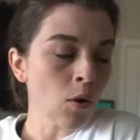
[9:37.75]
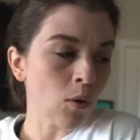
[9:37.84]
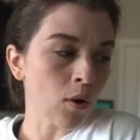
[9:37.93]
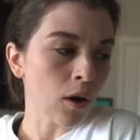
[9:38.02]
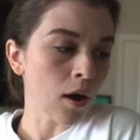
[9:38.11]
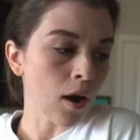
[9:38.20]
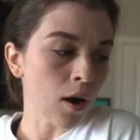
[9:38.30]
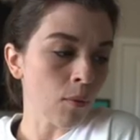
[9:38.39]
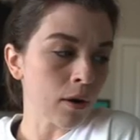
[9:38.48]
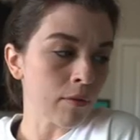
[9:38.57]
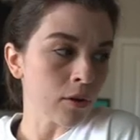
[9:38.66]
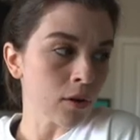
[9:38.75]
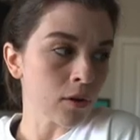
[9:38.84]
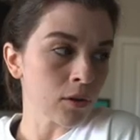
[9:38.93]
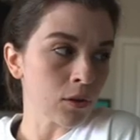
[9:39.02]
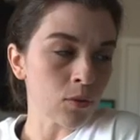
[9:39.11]
or
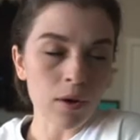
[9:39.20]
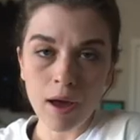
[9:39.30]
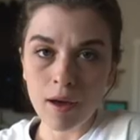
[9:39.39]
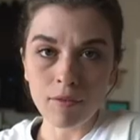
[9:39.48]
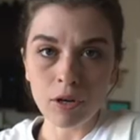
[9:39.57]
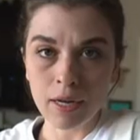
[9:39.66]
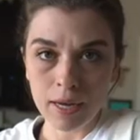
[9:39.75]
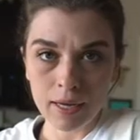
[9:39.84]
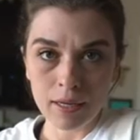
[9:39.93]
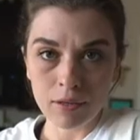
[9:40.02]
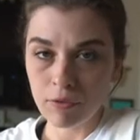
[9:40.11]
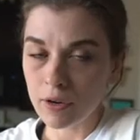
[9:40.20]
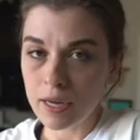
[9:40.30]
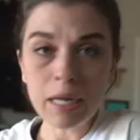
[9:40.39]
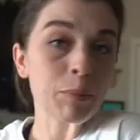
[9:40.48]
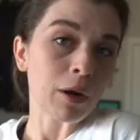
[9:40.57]
whatever you have on hand for
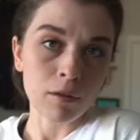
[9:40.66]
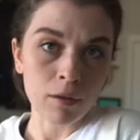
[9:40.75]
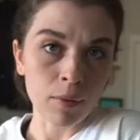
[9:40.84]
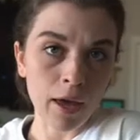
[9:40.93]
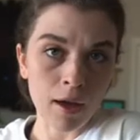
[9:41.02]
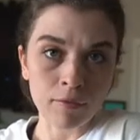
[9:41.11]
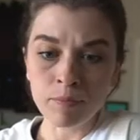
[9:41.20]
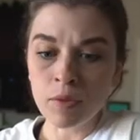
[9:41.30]
any product that we have.